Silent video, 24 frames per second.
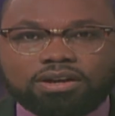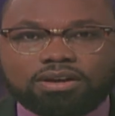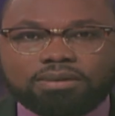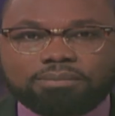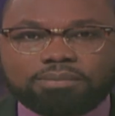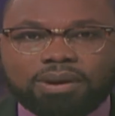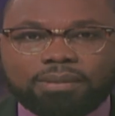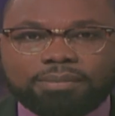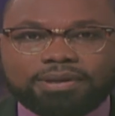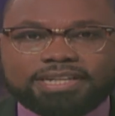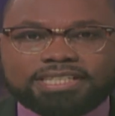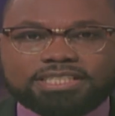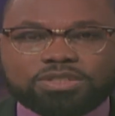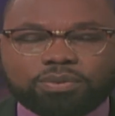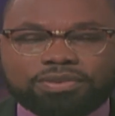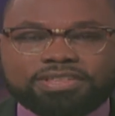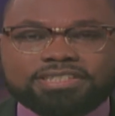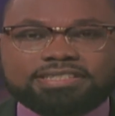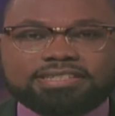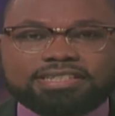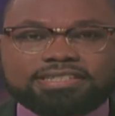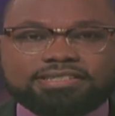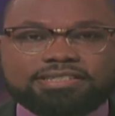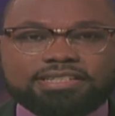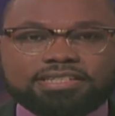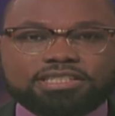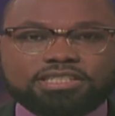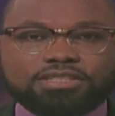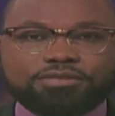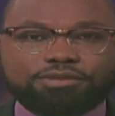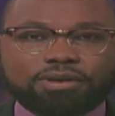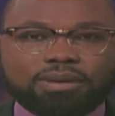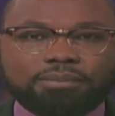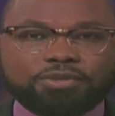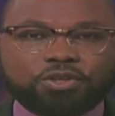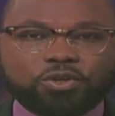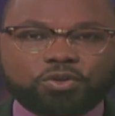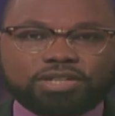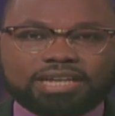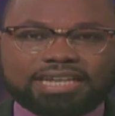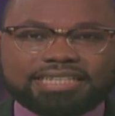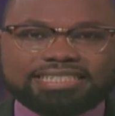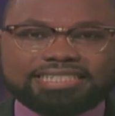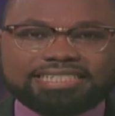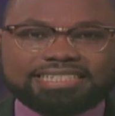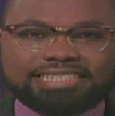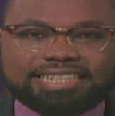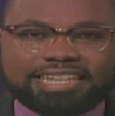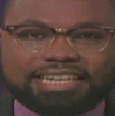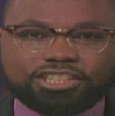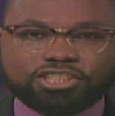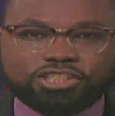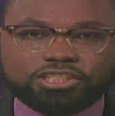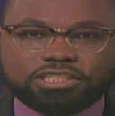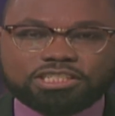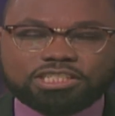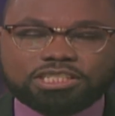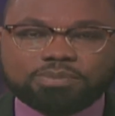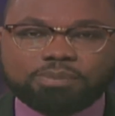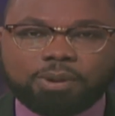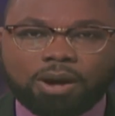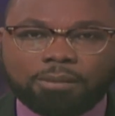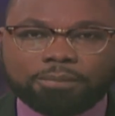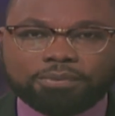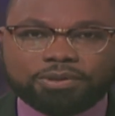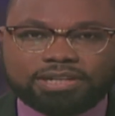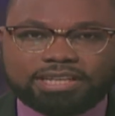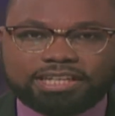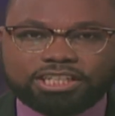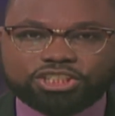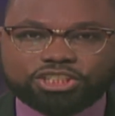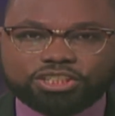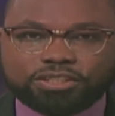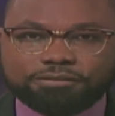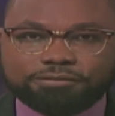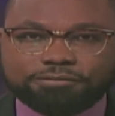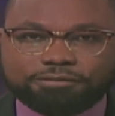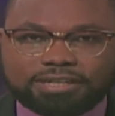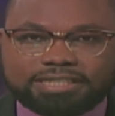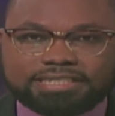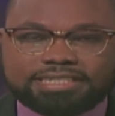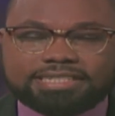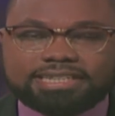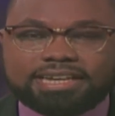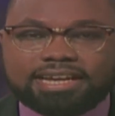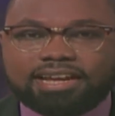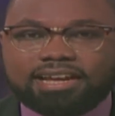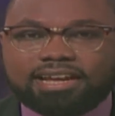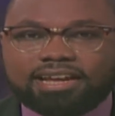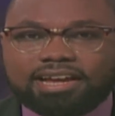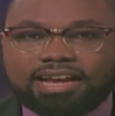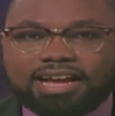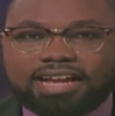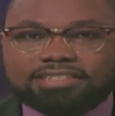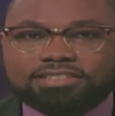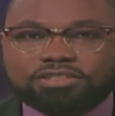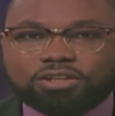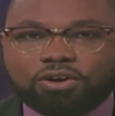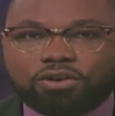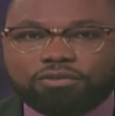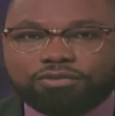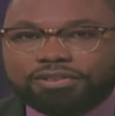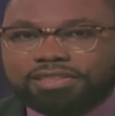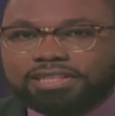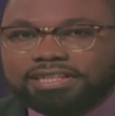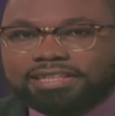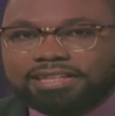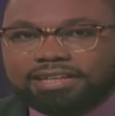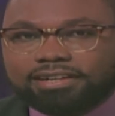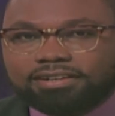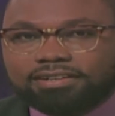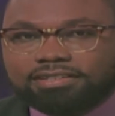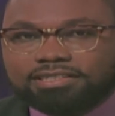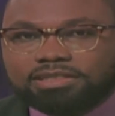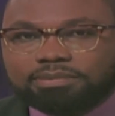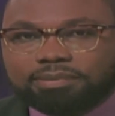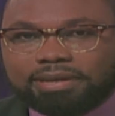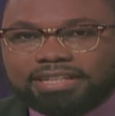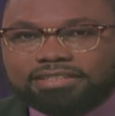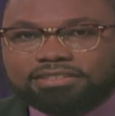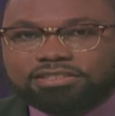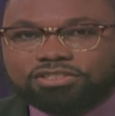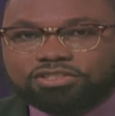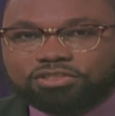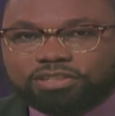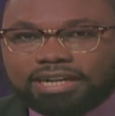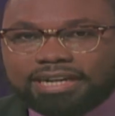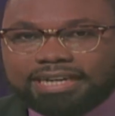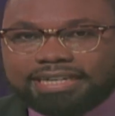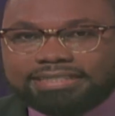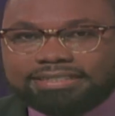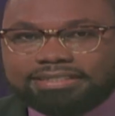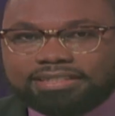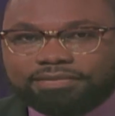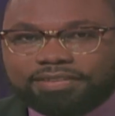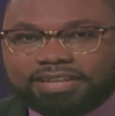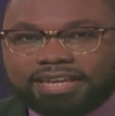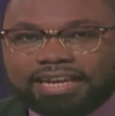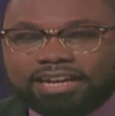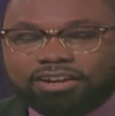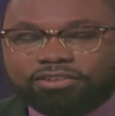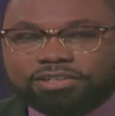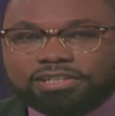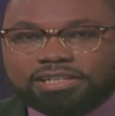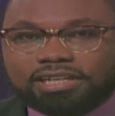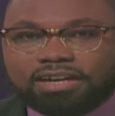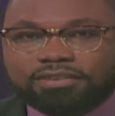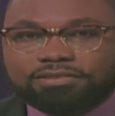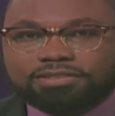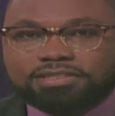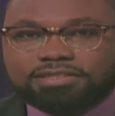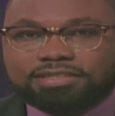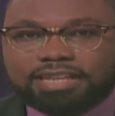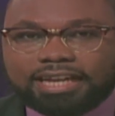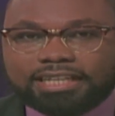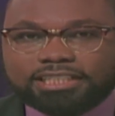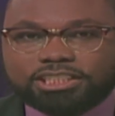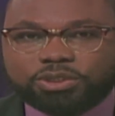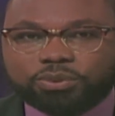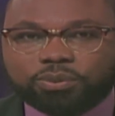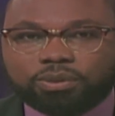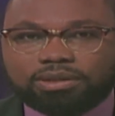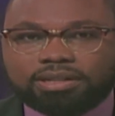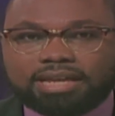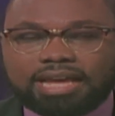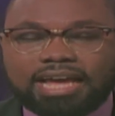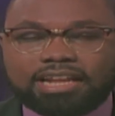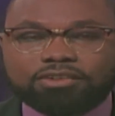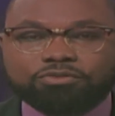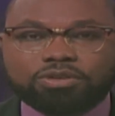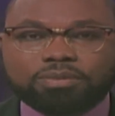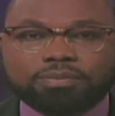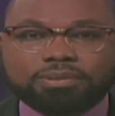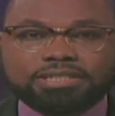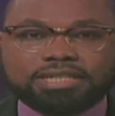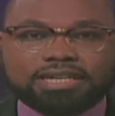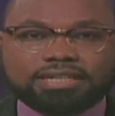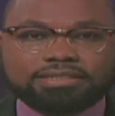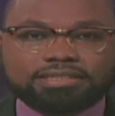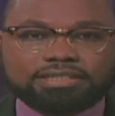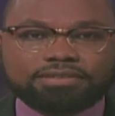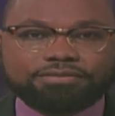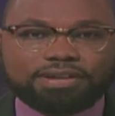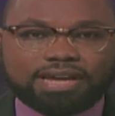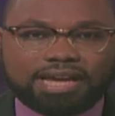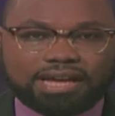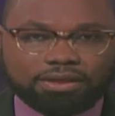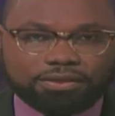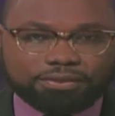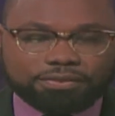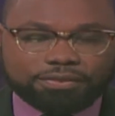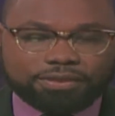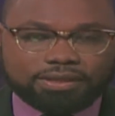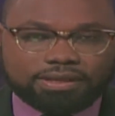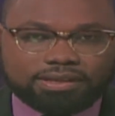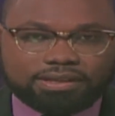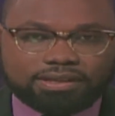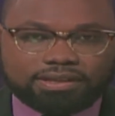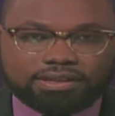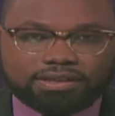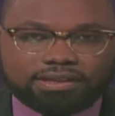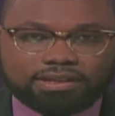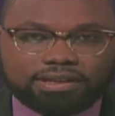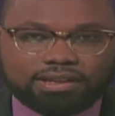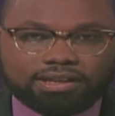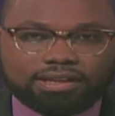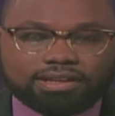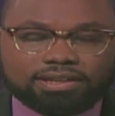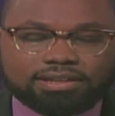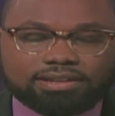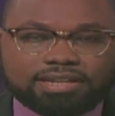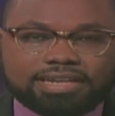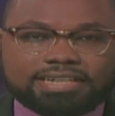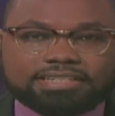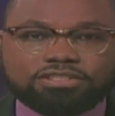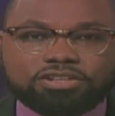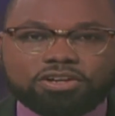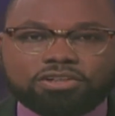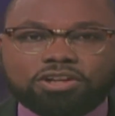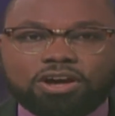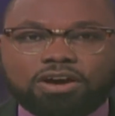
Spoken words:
Barbados, with assistance from the United Nations Population Fund, has over the years made strides in the area of sexual and reproductive health. Liaison